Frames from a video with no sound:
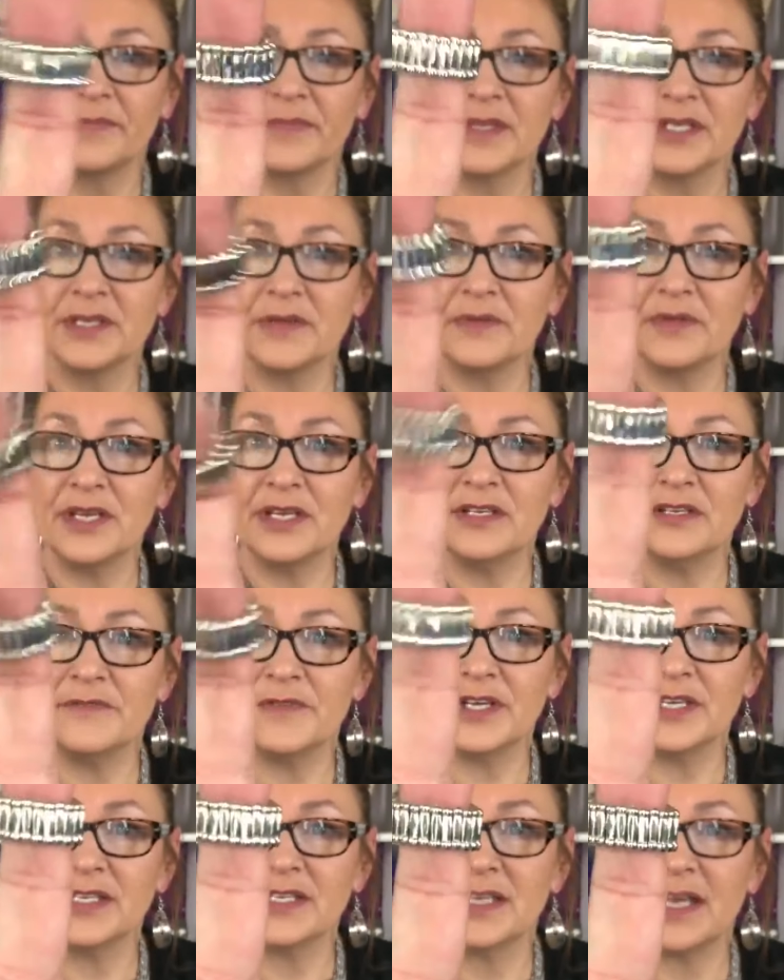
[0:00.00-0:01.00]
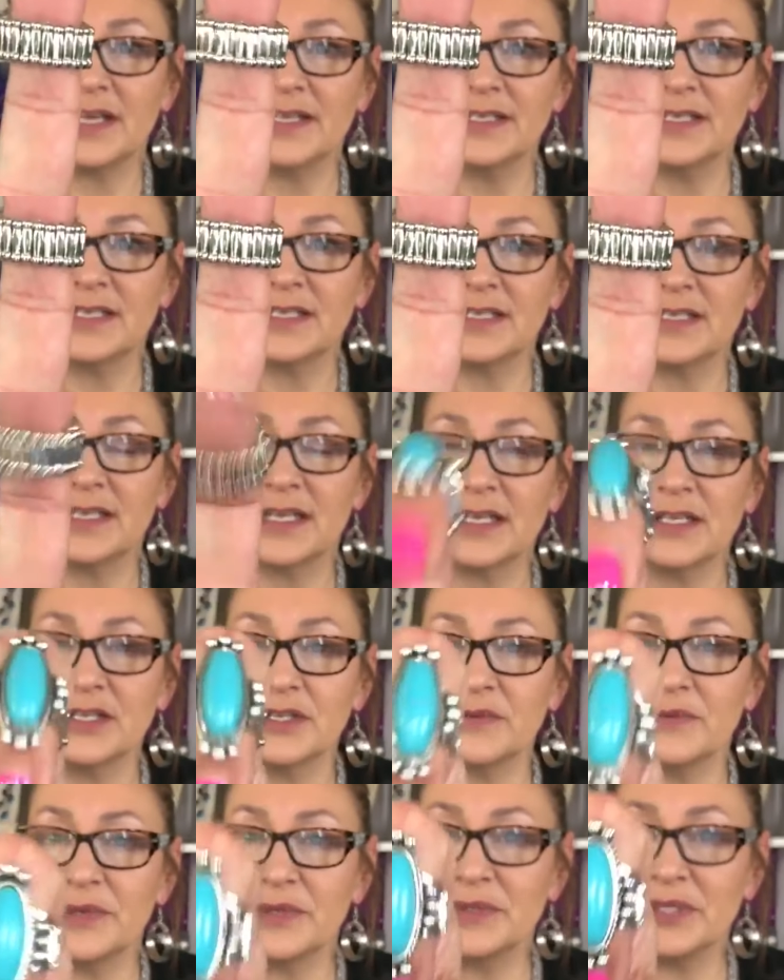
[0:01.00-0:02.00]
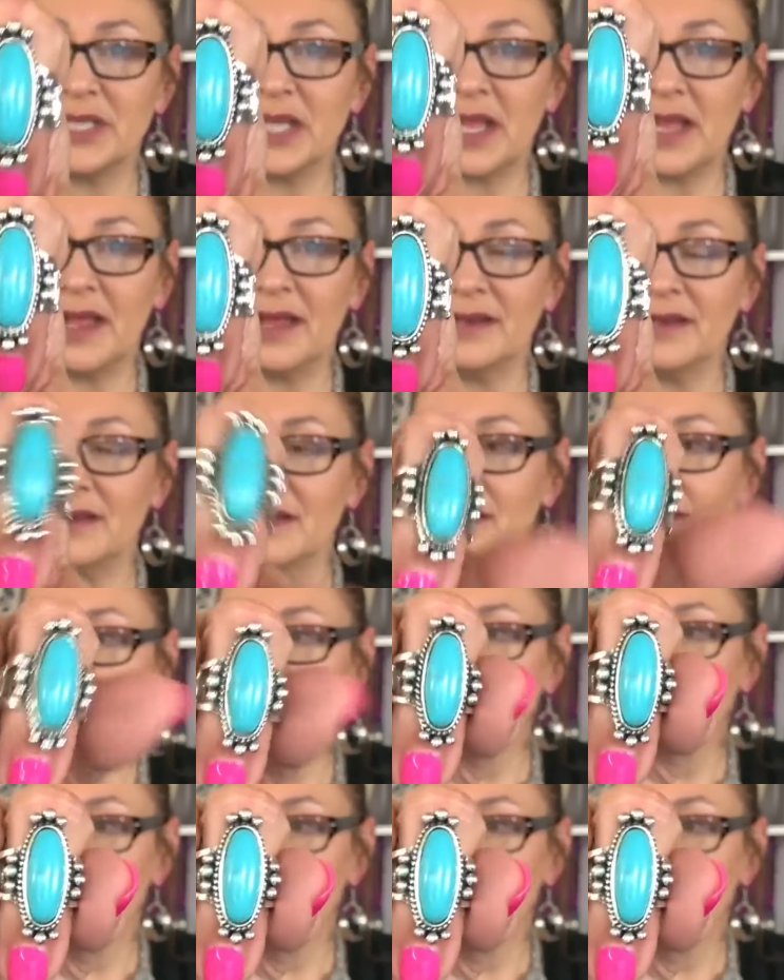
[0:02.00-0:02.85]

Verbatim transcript: So these fit sizes 6 through 10.